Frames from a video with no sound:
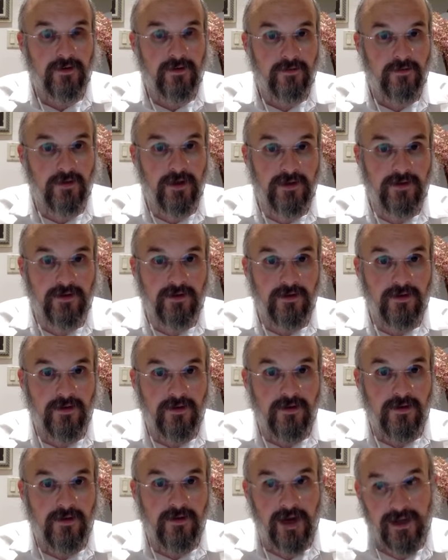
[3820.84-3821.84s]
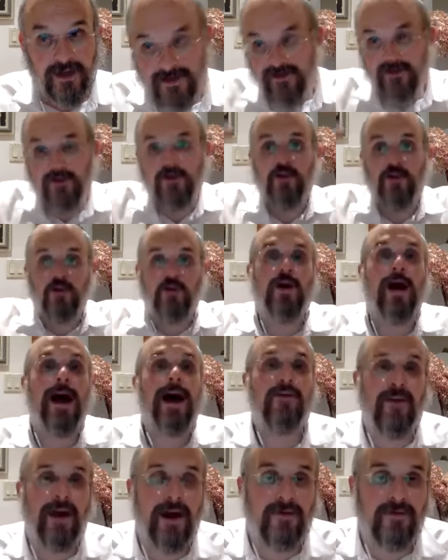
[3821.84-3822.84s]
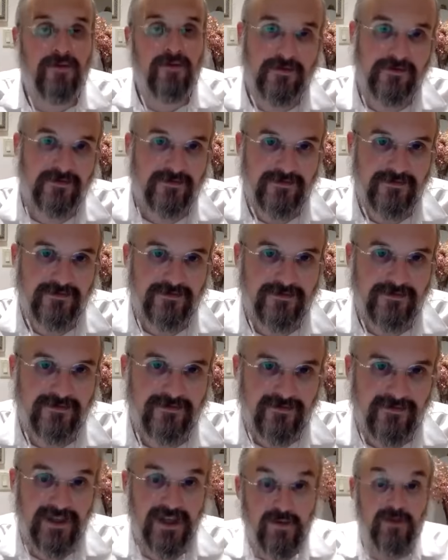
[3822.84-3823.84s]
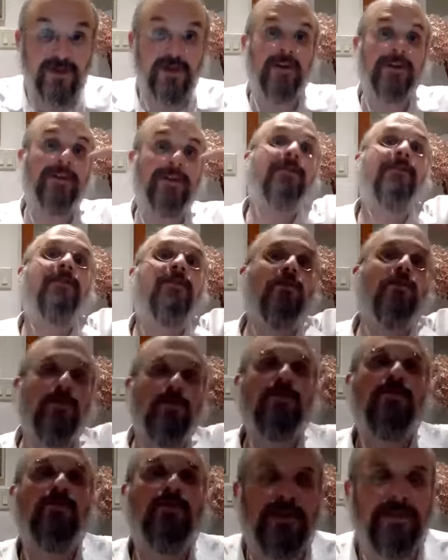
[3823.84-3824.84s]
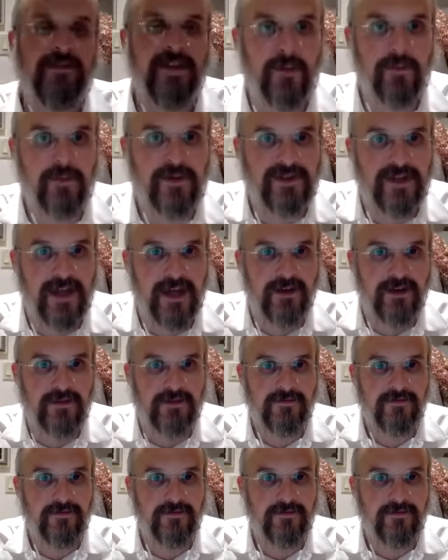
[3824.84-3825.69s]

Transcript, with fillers: right? I still couldn't do half-half, even if I didn't need a roof for it to help it stand.